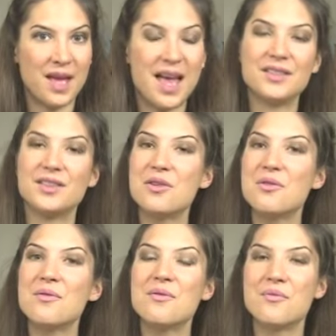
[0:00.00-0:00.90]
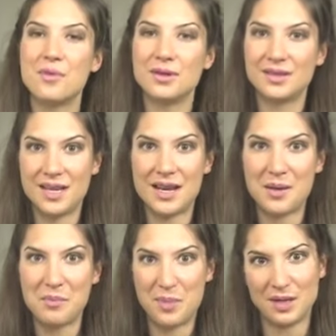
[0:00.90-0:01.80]
as you will
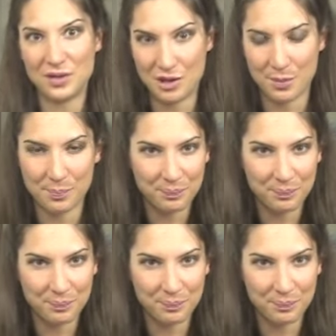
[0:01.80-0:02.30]
see pictured.